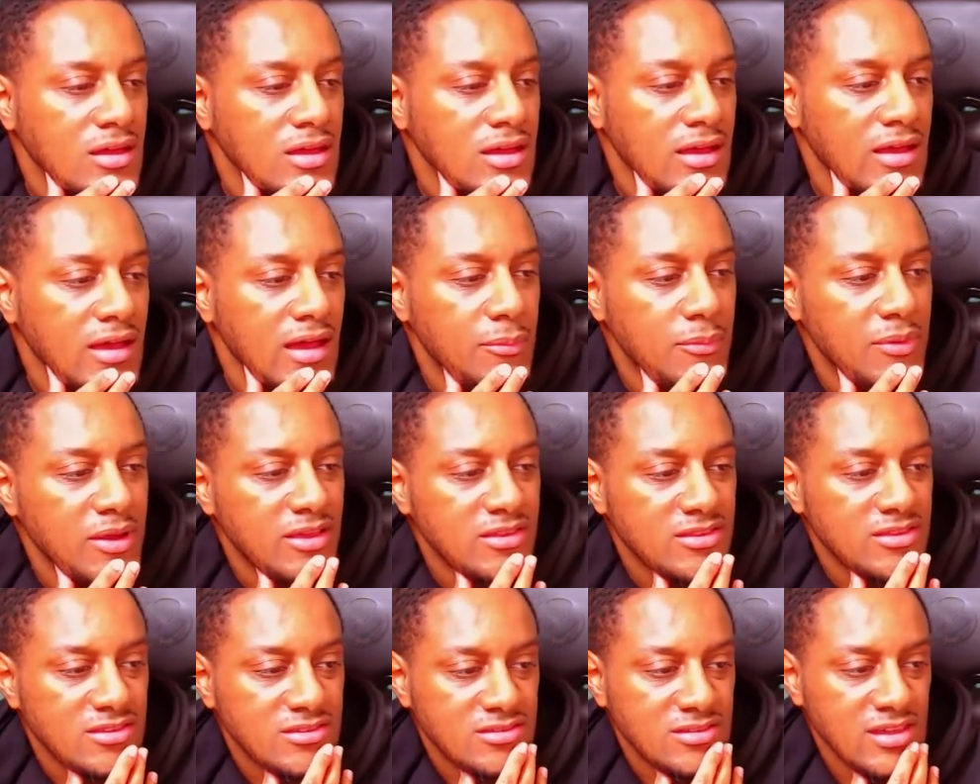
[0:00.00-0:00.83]
And we can
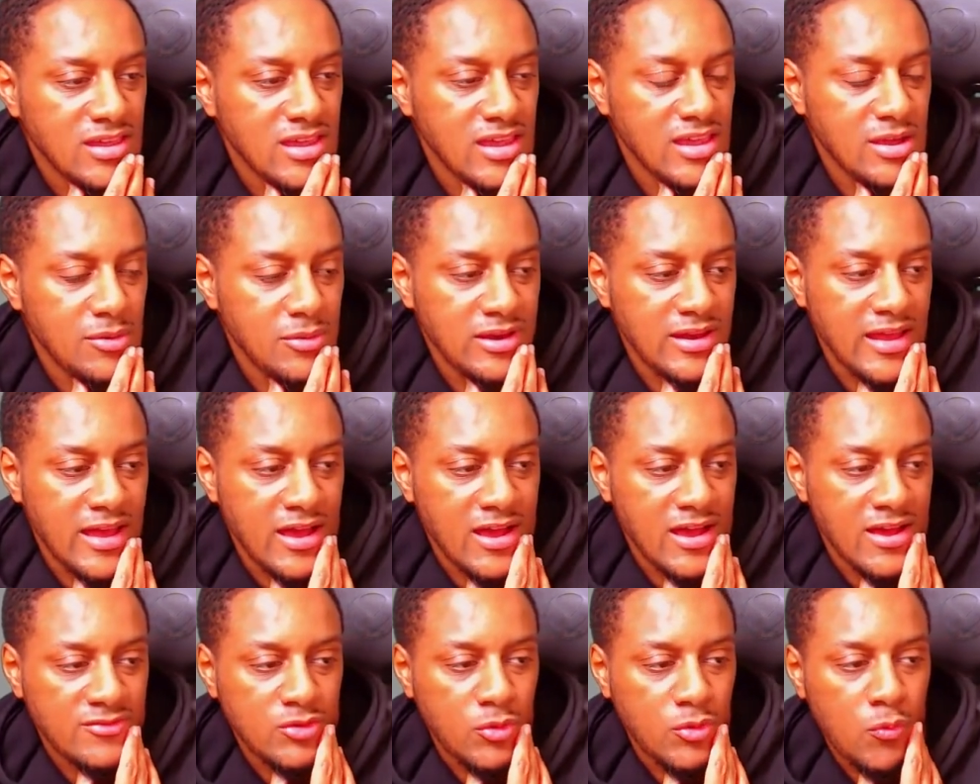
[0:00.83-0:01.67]
see we now
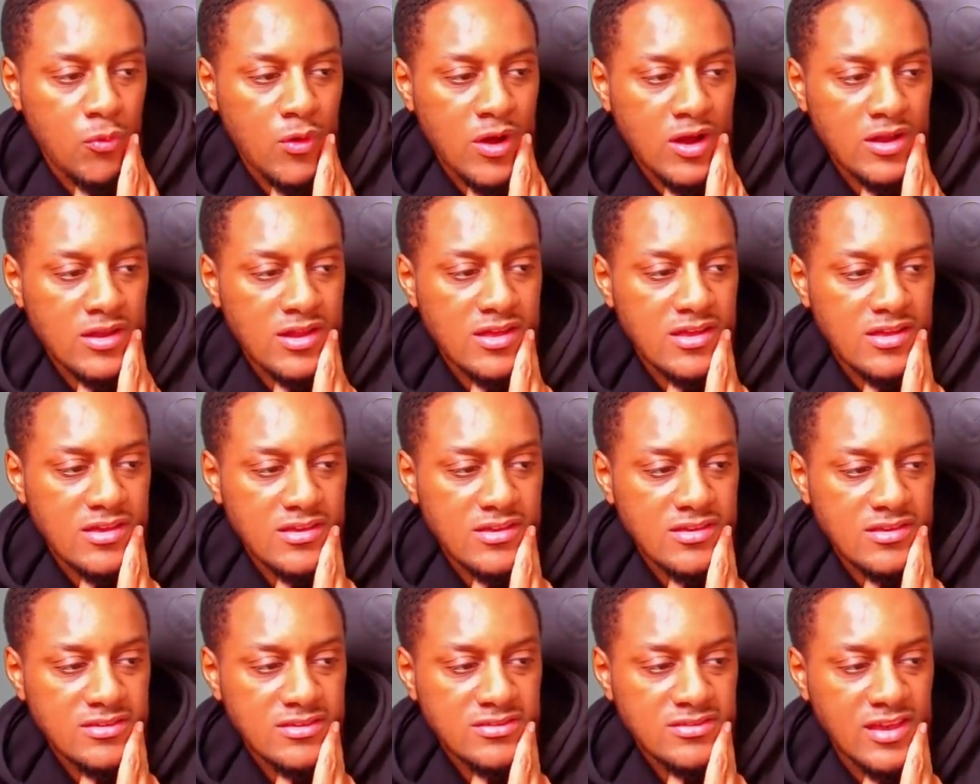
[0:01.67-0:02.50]
have the
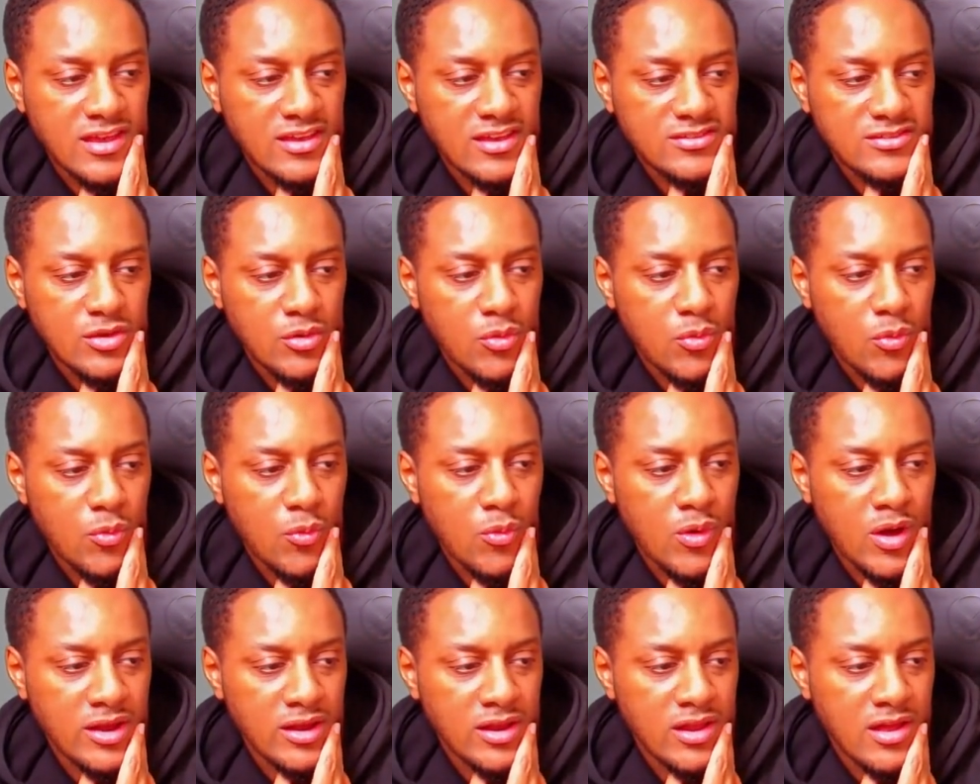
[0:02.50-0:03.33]

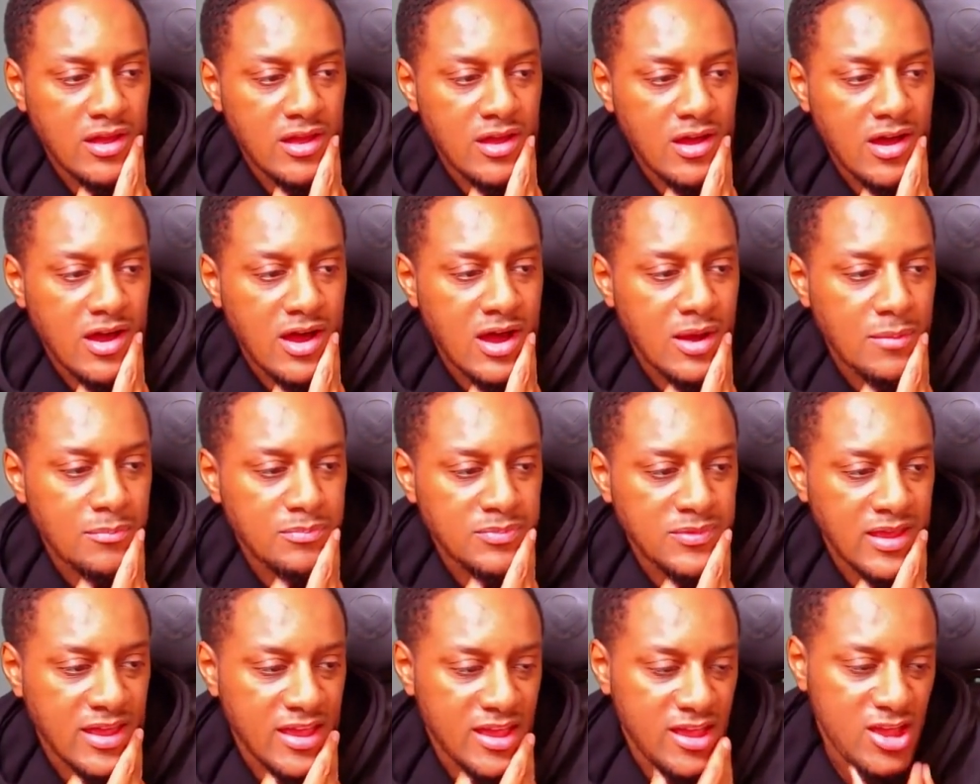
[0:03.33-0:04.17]
161
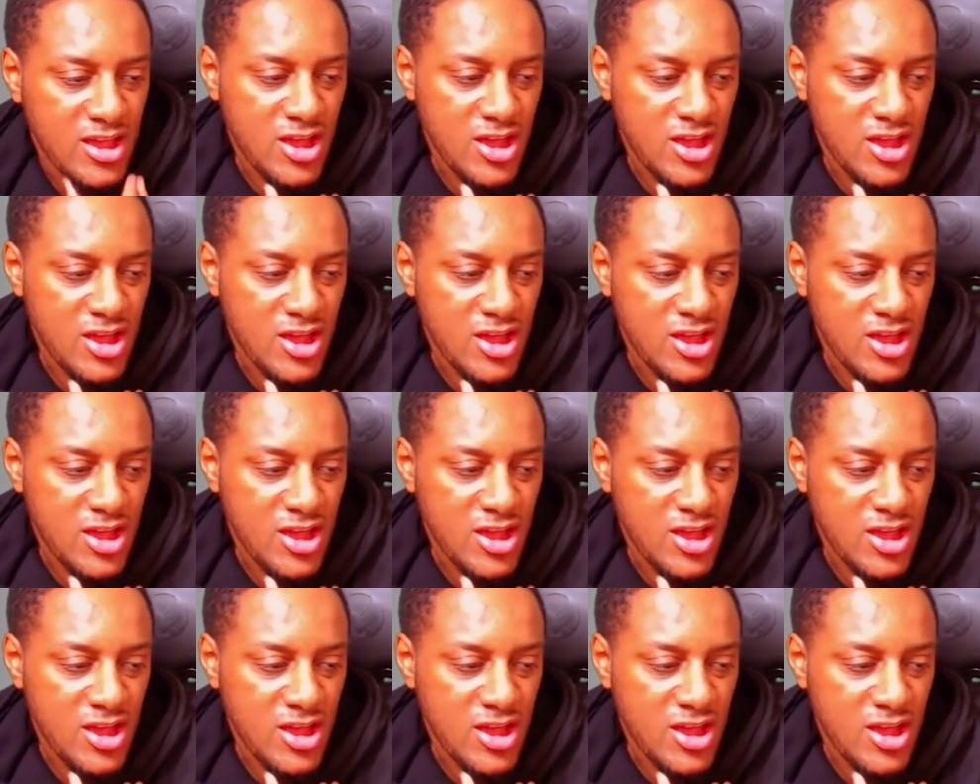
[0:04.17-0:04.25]
update.